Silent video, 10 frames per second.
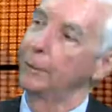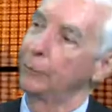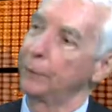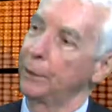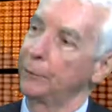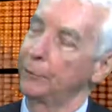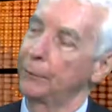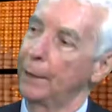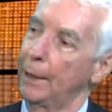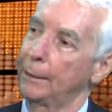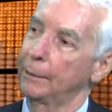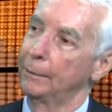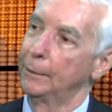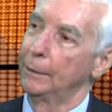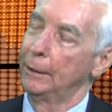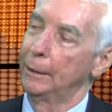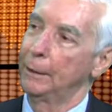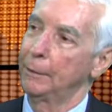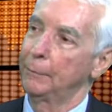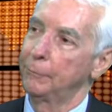the sense that
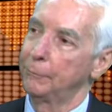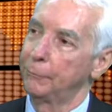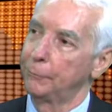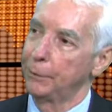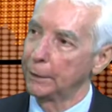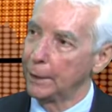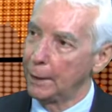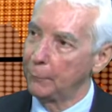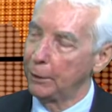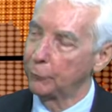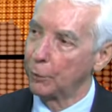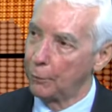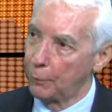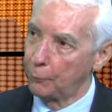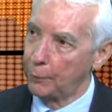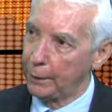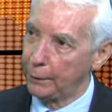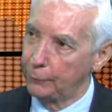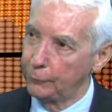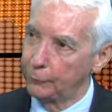uh, Vietnam has
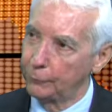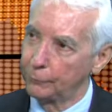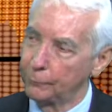always